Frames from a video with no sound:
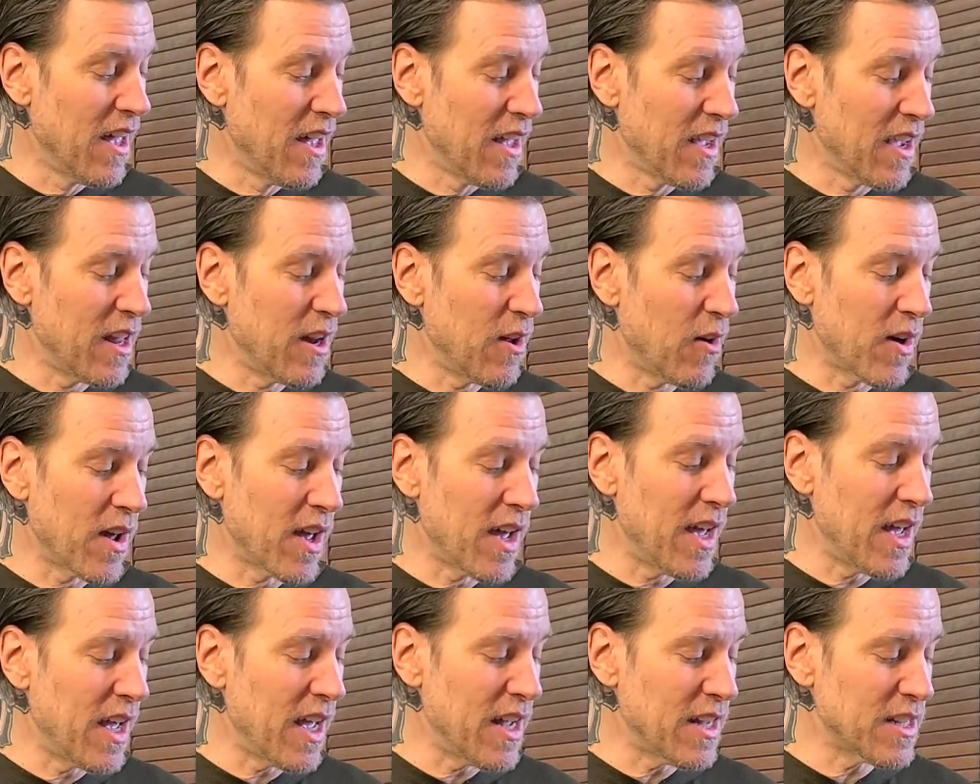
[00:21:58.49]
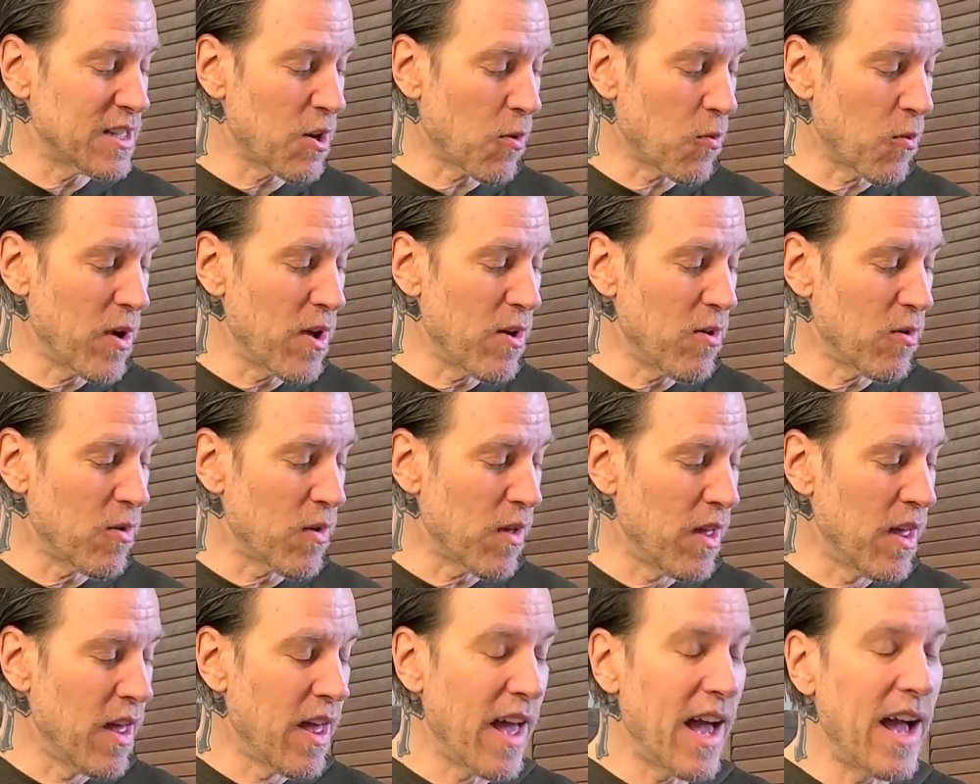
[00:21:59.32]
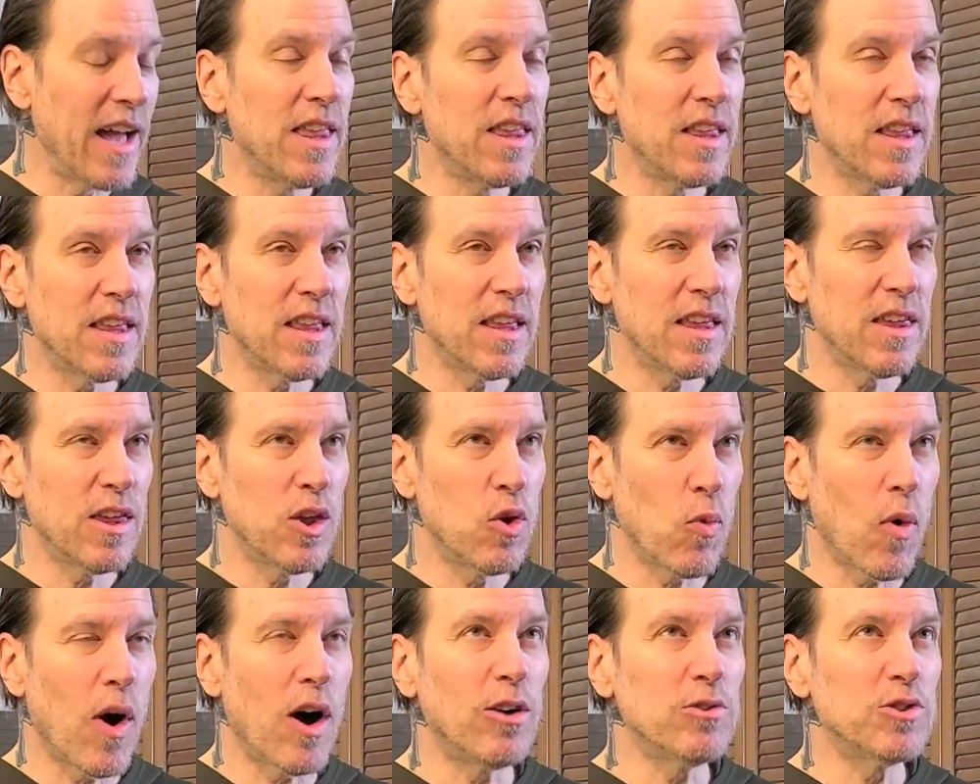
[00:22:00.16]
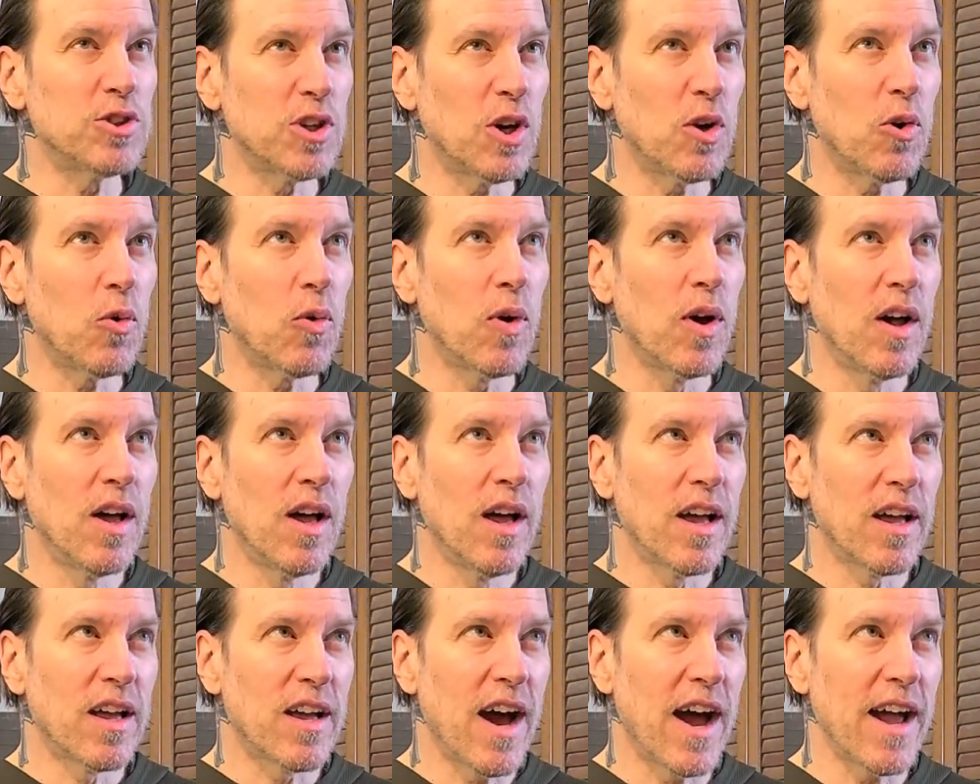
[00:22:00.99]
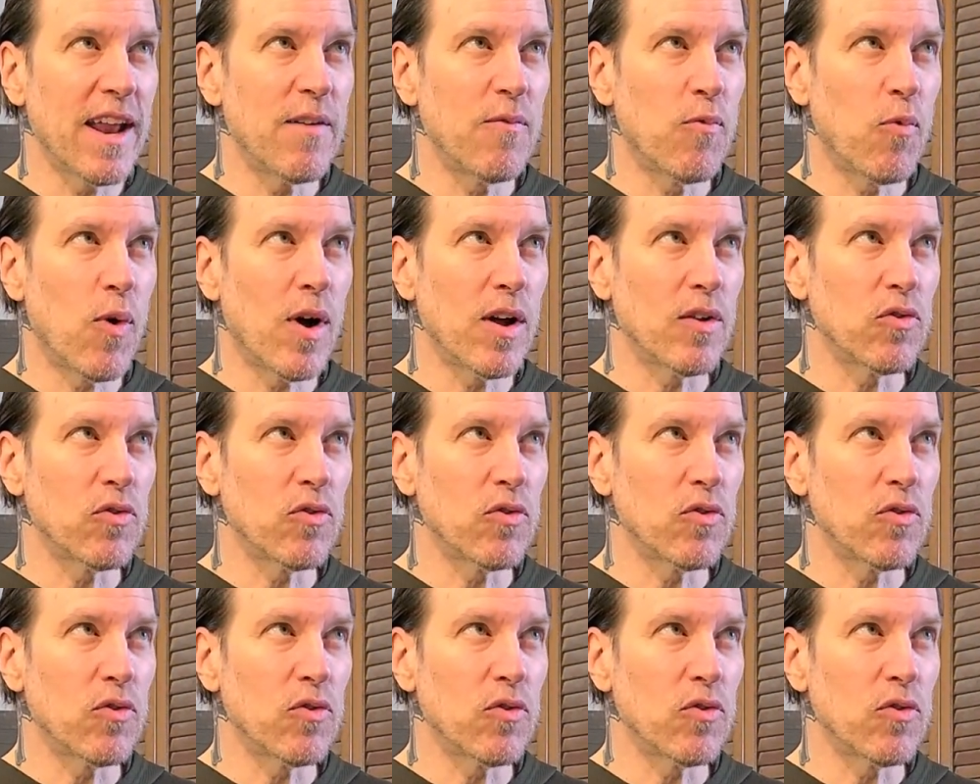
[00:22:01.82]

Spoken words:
You know, it's a real, and you also kind of want